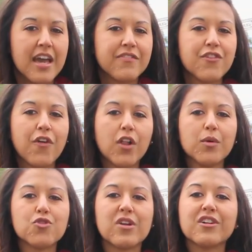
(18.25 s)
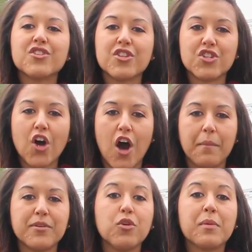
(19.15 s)
If you follow a trail to the
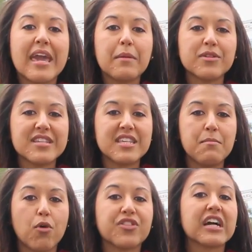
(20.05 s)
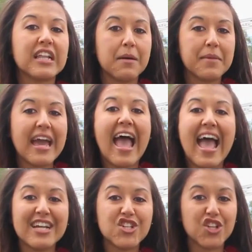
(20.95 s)
top, you'll be able to see both the Columbia and